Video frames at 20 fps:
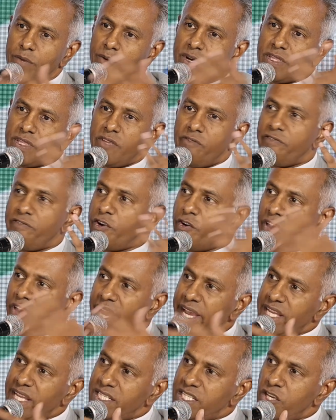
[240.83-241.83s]
about the
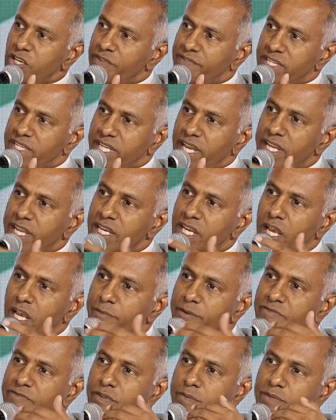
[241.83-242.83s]
variety of the data
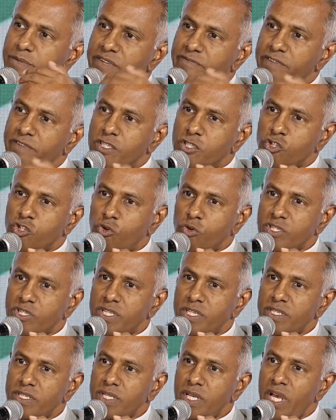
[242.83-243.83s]
coming from different
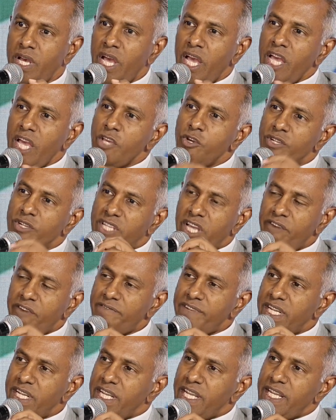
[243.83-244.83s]
sources, you
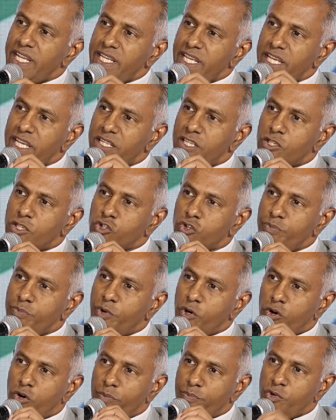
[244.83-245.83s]
definitely need the
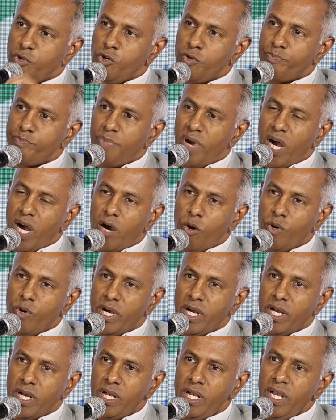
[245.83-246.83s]
supercompute
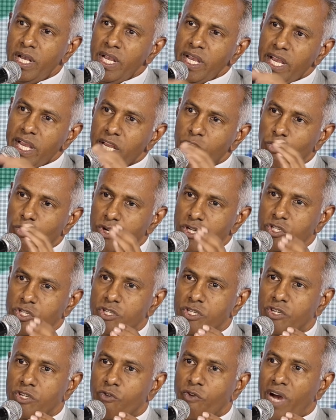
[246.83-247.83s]
power in order
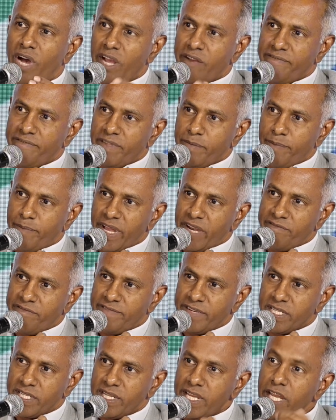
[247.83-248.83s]
to derive the
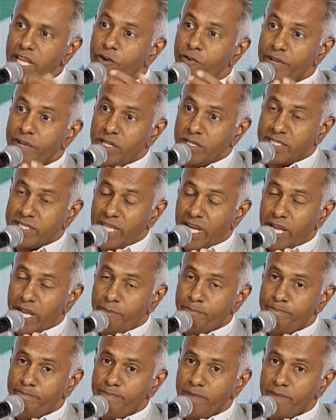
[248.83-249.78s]
benefit in real time.